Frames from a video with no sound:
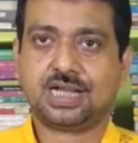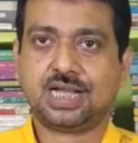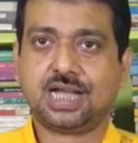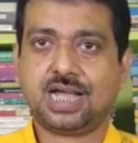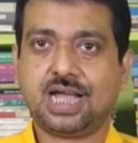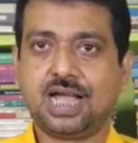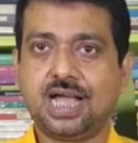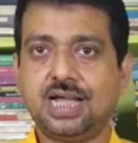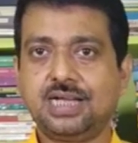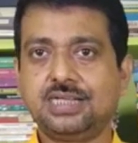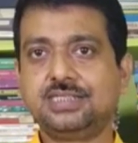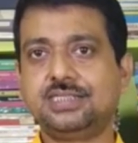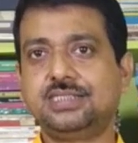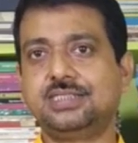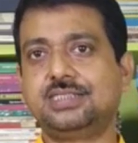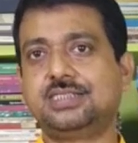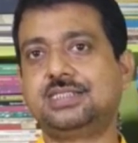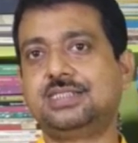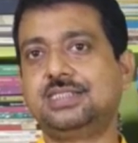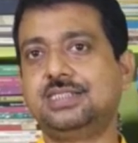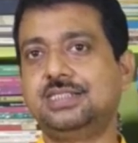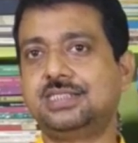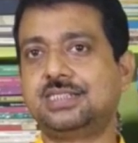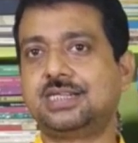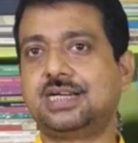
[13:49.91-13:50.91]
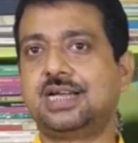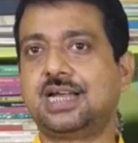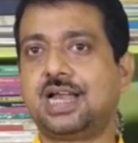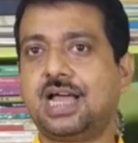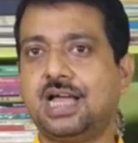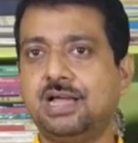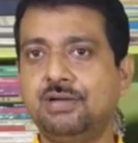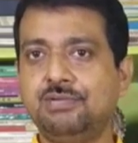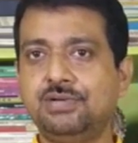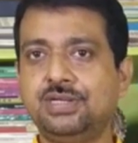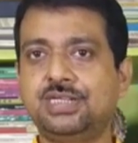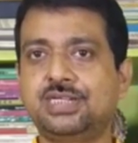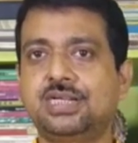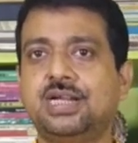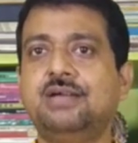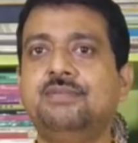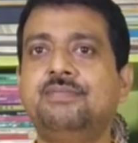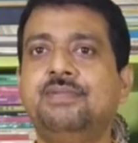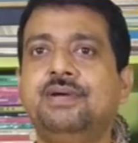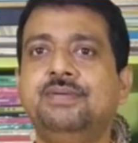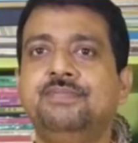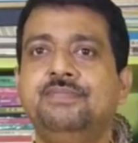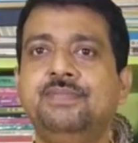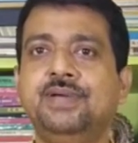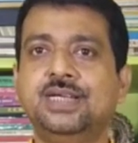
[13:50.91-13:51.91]
As his teacher, I will try
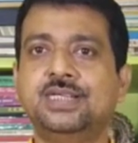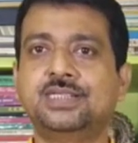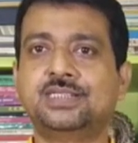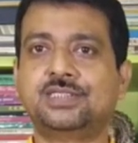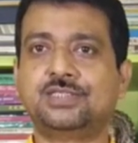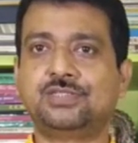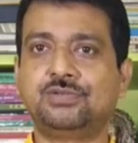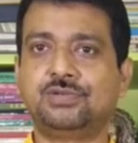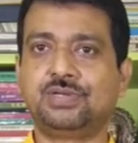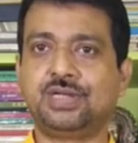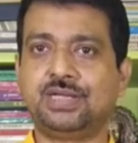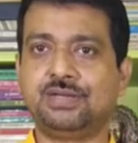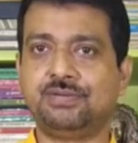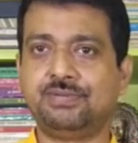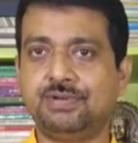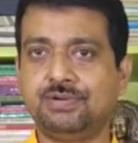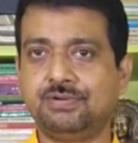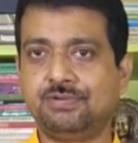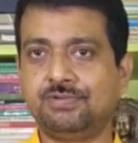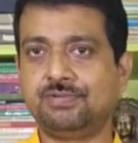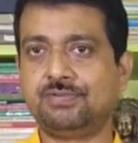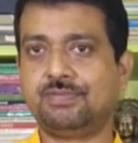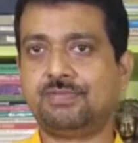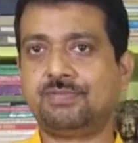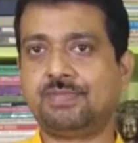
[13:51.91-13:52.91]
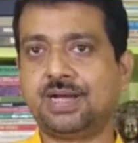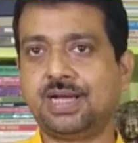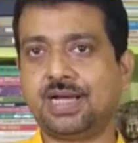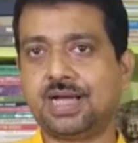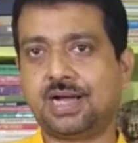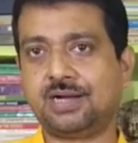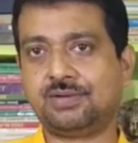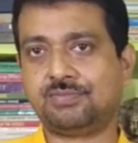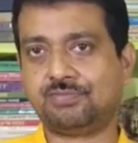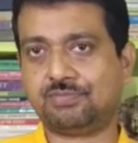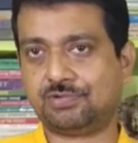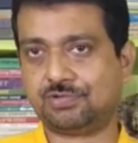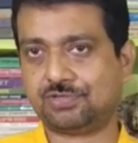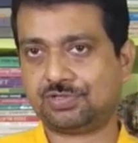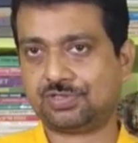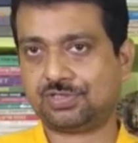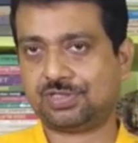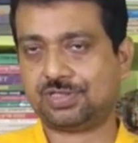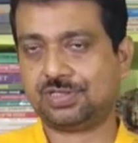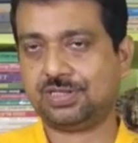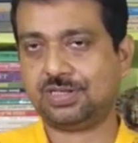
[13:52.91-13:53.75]
my best to give you my utmost.